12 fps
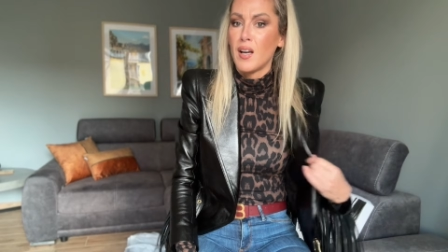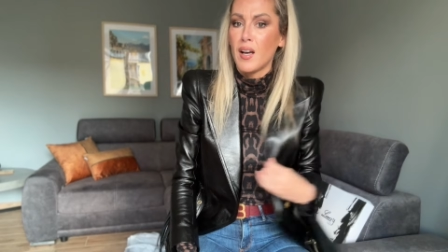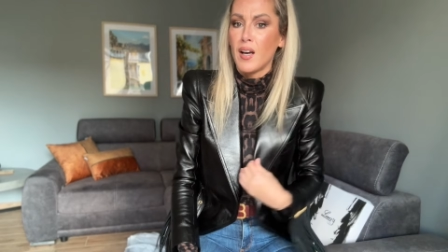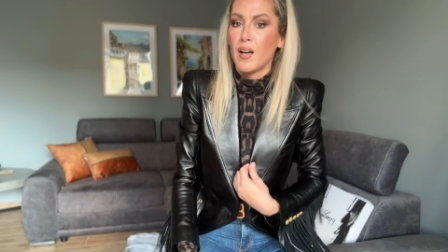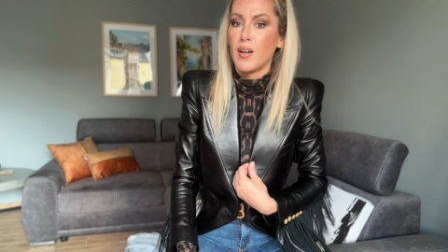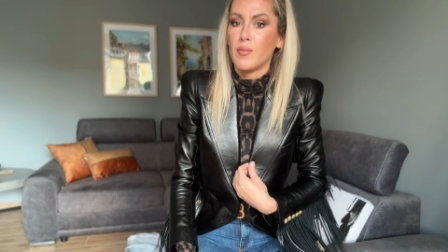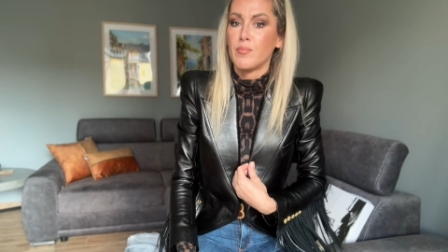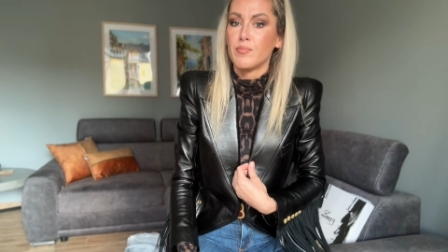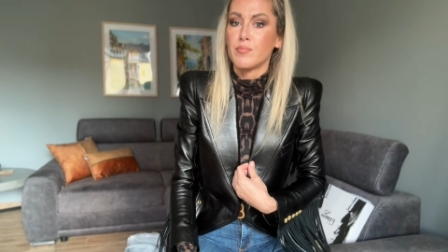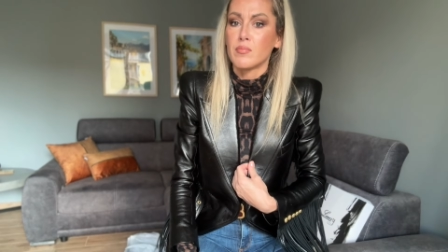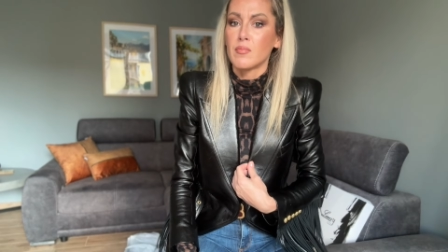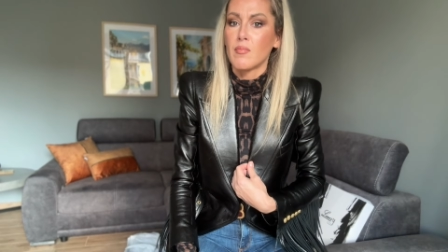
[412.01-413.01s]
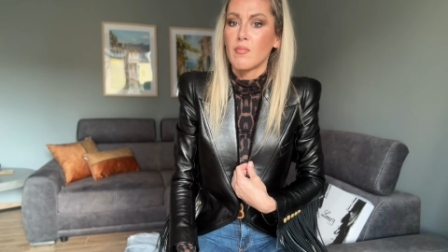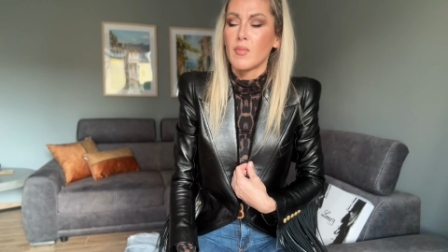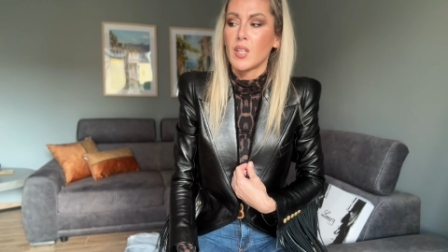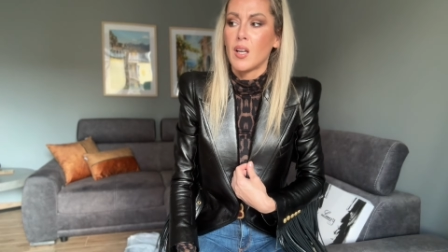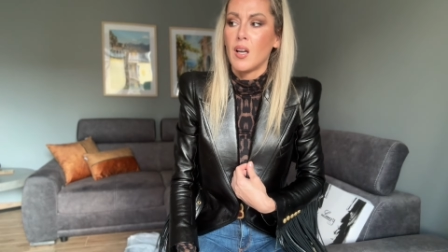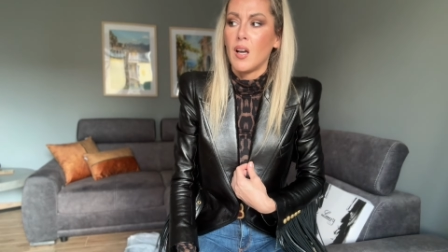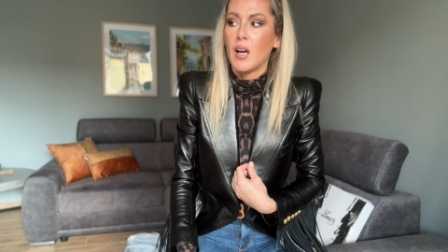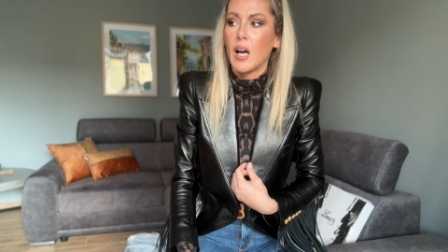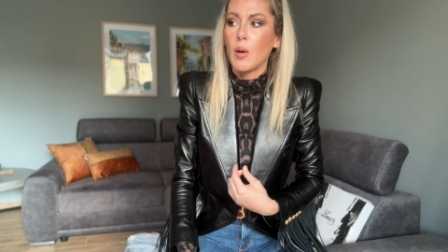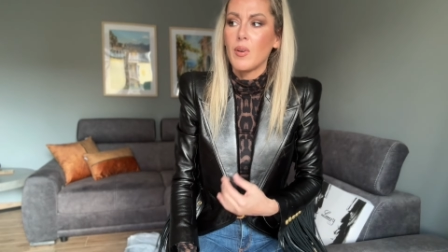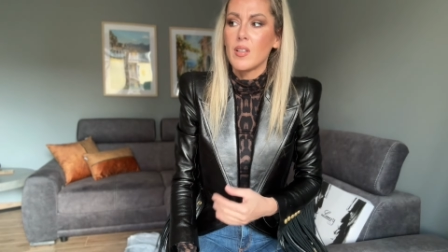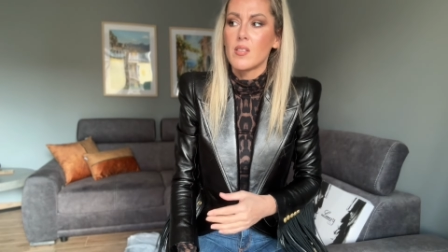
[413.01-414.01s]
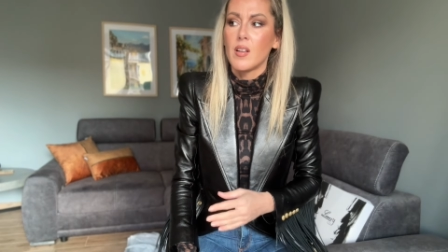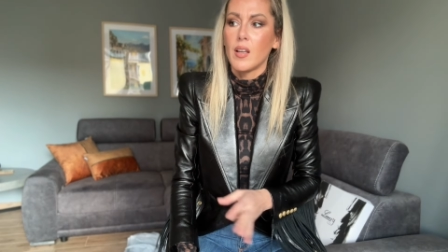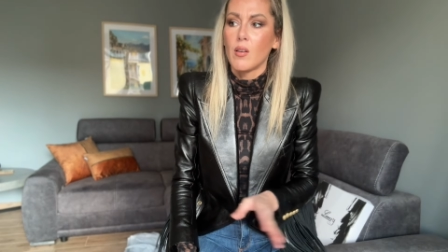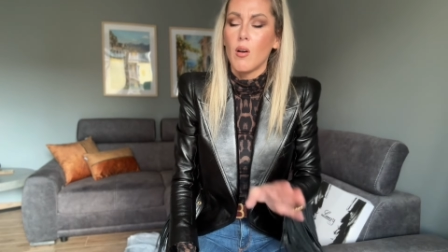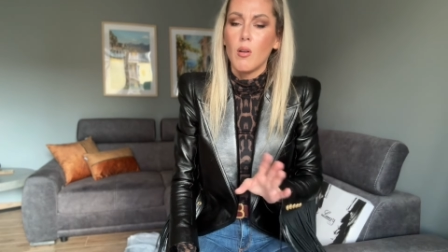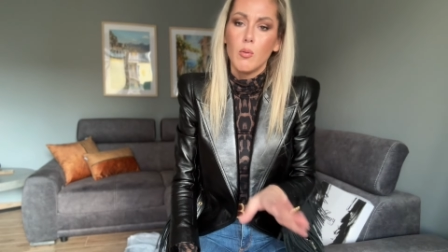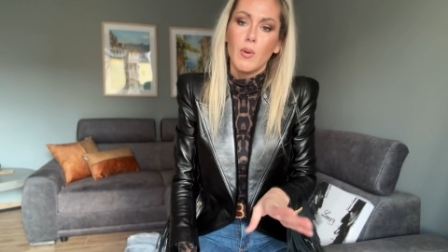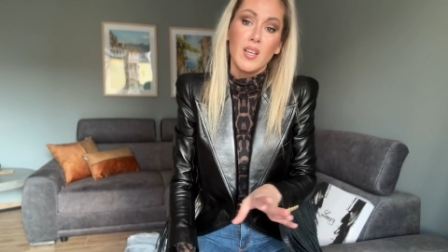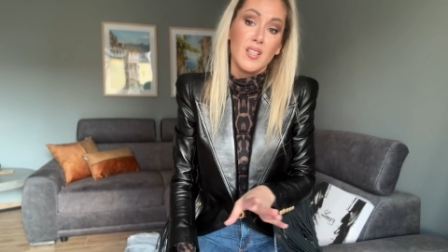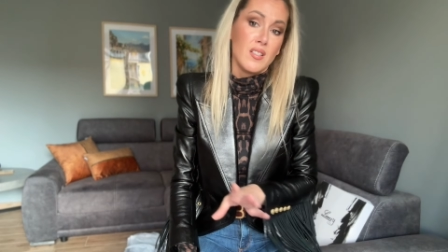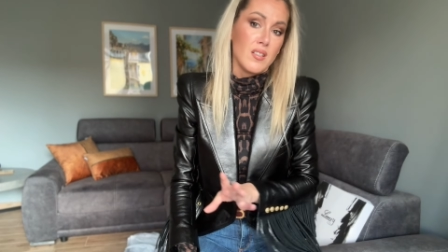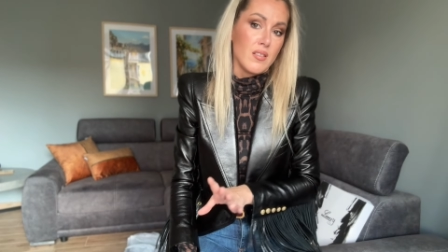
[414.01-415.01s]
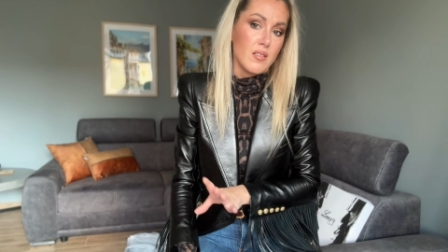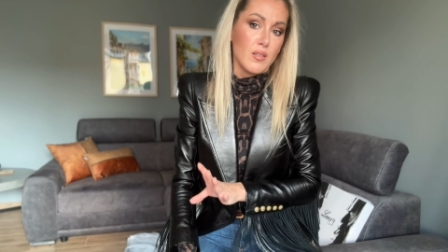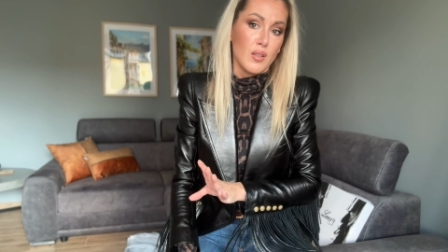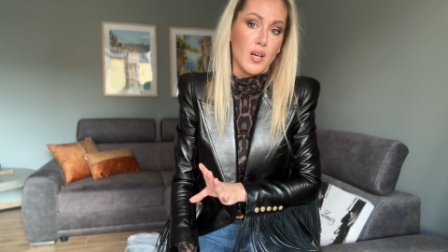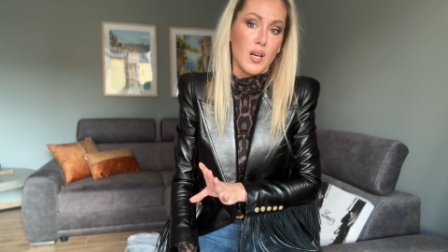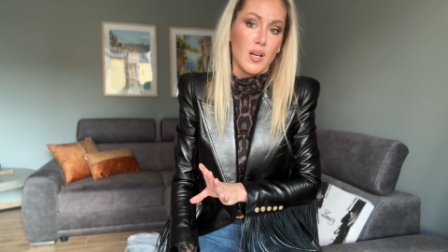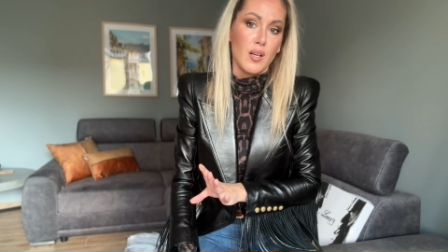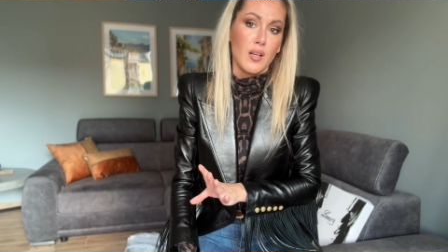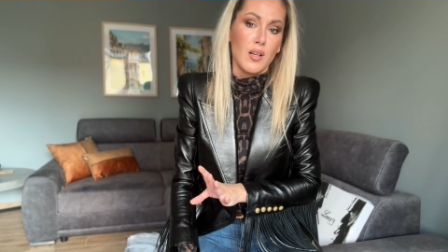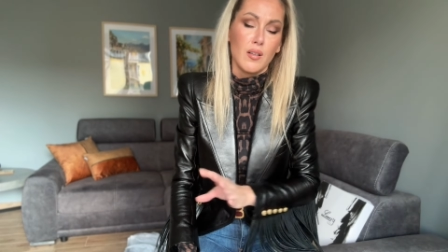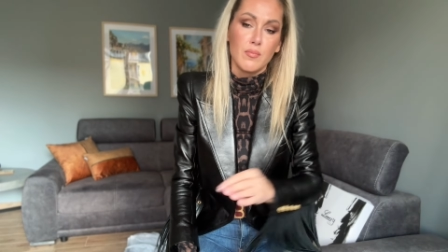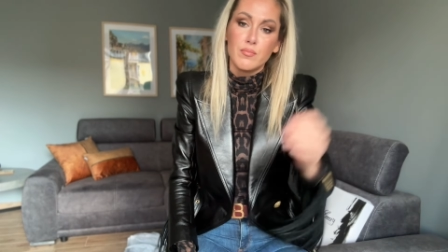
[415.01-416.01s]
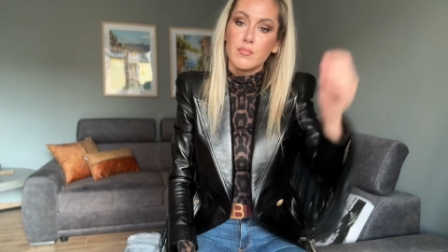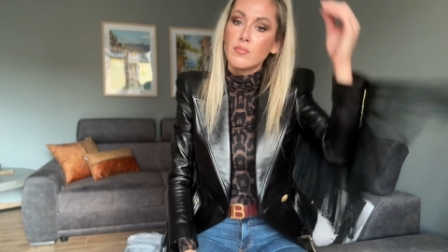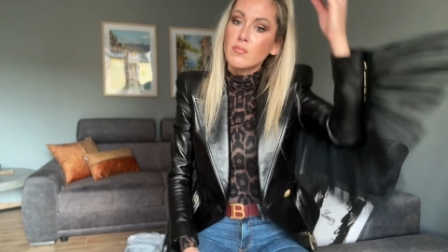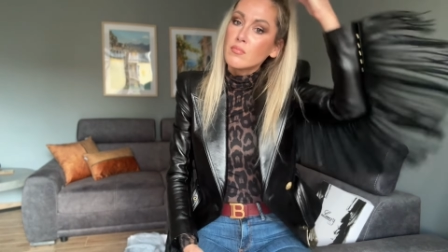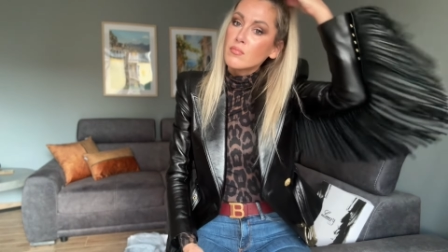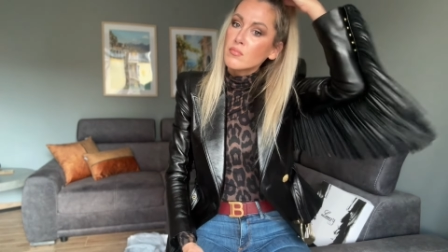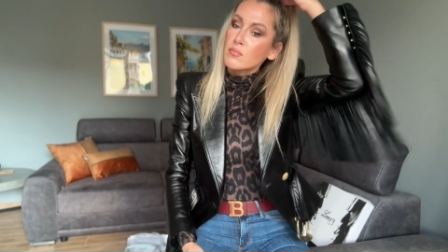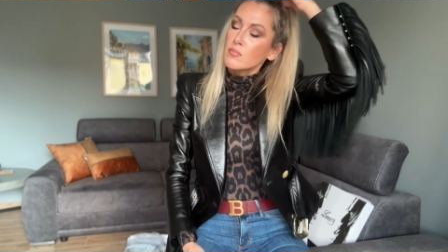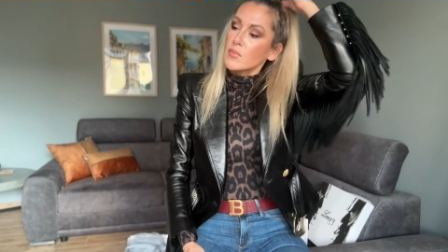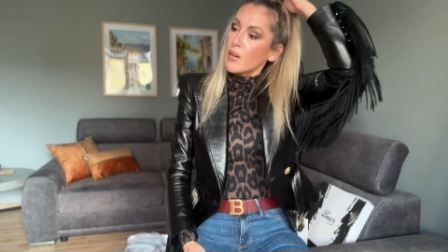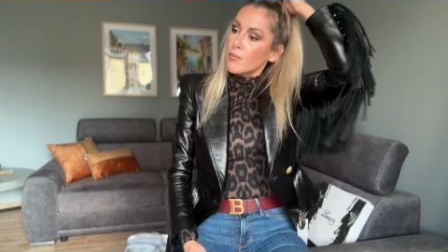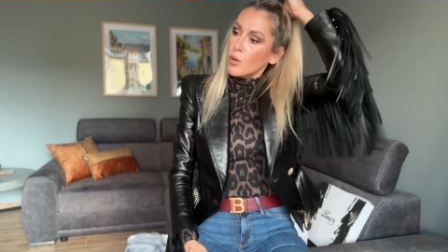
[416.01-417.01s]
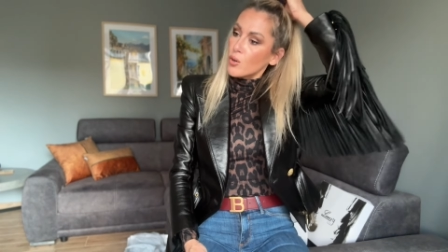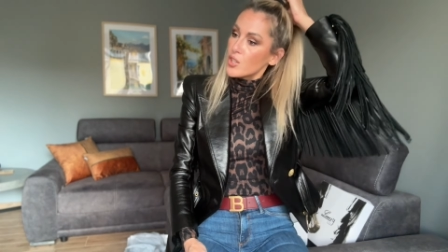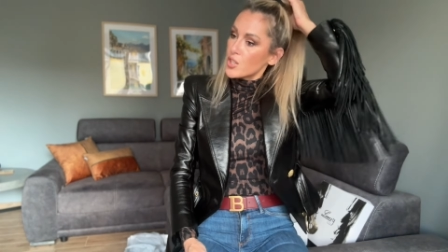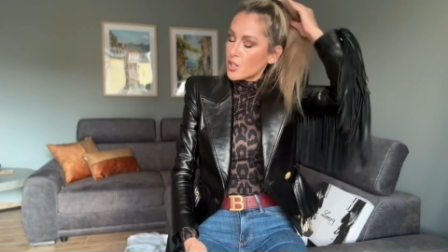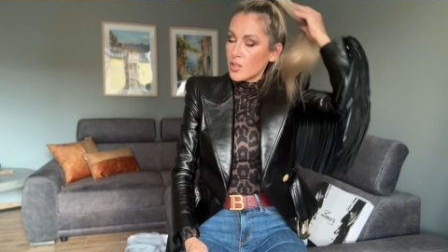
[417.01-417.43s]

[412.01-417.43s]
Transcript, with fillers: Um, I was like always um, void,